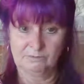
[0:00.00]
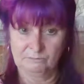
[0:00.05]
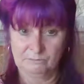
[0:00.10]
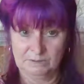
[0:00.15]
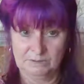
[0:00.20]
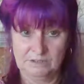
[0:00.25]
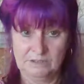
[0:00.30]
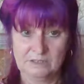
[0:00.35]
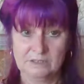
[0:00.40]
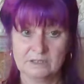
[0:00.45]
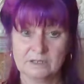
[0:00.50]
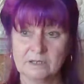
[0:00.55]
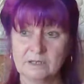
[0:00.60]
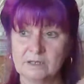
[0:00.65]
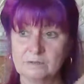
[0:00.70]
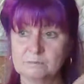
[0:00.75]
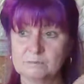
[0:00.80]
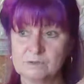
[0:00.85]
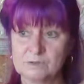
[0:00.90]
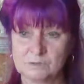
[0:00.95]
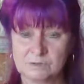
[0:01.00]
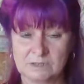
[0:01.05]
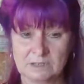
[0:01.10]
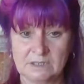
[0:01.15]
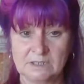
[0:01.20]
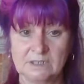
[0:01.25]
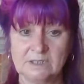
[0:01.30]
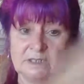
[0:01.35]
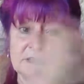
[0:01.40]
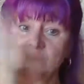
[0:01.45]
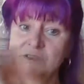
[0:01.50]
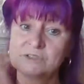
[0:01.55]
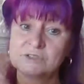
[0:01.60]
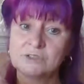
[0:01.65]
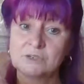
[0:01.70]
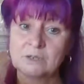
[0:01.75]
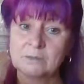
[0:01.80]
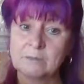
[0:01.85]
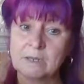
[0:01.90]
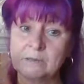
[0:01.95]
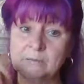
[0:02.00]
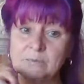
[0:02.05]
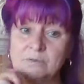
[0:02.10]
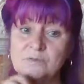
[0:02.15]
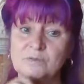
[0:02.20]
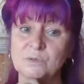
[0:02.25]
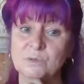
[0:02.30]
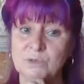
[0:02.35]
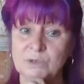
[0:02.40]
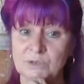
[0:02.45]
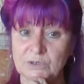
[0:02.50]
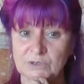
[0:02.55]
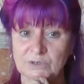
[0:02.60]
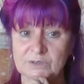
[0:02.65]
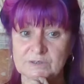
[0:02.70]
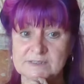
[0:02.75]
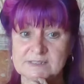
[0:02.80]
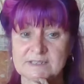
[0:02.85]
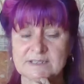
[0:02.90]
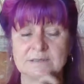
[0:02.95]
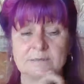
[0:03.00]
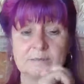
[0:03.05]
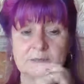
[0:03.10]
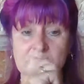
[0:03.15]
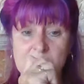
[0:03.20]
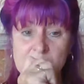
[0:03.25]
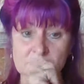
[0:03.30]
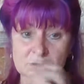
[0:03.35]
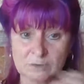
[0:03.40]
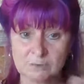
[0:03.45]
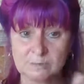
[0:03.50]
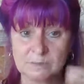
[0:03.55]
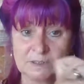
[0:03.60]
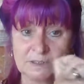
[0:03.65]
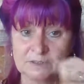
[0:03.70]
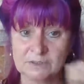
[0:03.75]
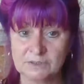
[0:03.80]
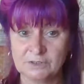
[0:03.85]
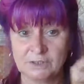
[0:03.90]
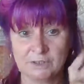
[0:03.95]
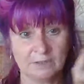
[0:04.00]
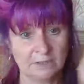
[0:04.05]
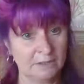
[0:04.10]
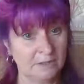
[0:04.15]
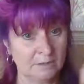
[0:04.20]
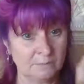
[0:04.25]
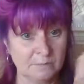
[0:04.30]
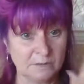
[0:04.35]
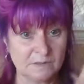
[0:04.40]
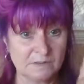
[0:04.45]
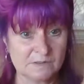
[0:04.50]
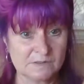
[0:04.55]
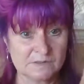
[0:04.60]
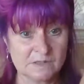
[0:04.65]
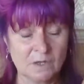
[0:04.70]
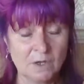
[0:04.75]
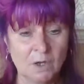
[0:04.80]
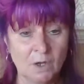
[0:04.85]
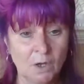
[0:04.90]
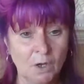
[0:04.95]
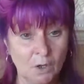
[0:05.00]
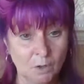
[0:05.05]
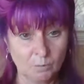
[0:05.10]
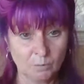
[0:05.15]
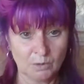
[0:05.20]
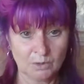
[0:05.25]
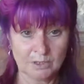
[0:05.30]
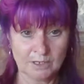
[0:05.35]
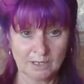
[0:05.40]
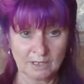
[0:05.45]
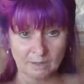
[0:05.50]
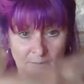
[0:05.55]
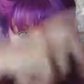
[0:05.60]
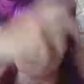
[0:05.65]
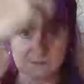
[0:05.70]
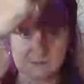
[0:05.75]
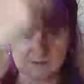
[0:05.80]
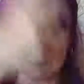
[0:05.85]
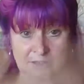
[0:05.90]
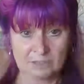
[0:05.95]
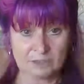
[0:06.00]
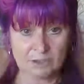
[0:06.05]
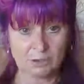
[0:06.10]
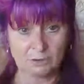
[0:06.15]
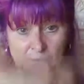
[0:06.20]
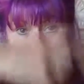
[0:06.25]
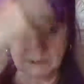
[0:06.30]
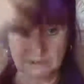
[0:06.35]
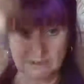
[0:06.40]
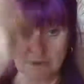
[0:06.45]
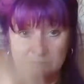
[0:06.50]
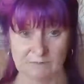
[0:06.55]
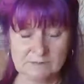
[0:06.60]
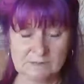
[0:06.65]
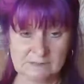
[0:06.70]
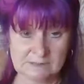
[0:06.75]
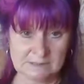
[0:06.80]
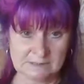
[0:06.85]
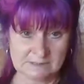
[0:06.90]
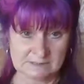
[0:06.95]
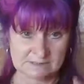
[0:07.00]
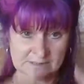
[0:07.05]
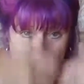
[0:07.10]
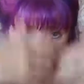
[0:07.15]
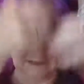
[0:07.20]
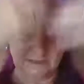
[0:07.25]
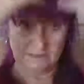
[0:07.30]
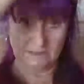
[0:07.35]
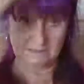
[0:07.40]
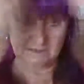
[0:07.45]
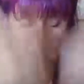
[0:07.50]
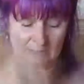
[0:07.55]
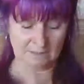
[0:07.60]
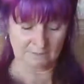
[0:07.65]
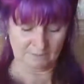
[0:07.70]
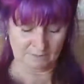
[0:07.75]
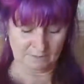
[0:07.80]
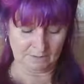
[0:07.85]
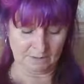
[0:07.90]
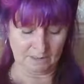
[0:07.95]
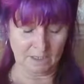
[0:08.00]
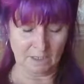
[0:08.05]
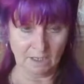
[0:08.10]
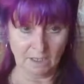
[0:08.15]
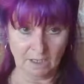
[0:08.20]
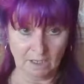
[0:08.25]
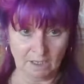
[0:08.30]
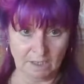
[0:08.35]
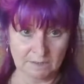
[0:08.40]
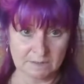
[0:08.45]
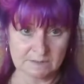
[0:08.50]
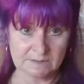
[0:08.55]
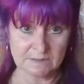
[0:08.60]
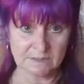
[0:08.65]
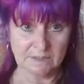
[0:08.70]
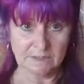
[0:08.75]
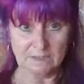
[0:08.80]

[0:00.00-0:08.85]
when you get up, do it again at lunchtime and before you go to sleep. Keep dropping into your heart, because what happens, that coherency starts and the heart